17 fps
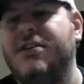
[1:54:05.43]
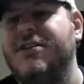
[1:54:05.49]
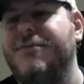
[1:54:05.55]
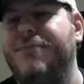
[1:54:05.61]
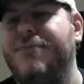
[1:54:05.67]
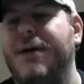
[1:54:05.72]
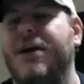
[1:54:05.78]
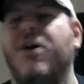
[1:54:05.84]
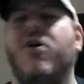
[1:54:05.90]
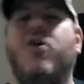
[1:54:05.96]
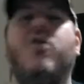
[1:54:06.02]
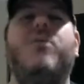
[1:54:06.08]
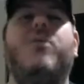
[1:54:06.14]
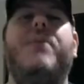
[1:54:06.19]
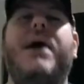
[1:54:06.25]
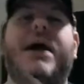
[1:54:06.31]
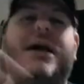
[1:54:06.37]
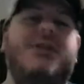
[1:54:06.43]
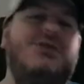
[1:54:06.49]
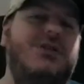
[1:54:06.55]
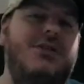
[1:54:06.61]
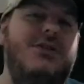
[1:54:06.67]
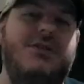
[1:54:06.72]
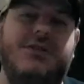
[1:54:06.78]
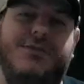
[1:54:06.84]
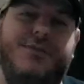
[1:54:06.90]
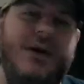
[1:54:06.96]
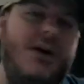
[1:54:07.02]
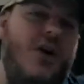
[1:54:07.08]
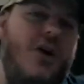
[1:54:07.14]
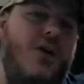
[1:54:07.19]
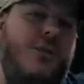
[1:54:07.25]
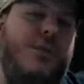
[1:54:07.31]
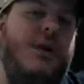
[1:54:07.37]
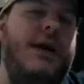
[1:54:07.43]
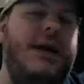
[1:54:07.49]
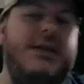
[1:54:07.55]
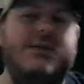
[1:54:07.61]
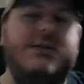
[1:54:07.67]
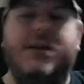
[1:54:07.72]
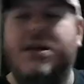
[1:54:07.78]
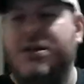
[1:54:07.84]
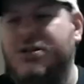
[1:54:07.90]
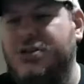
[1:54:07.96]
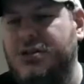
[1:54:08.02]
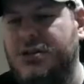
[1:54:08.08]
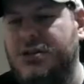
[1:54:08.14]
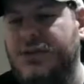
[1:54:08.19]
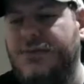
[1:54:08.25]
It's a big old mansion. It's a big old plantation.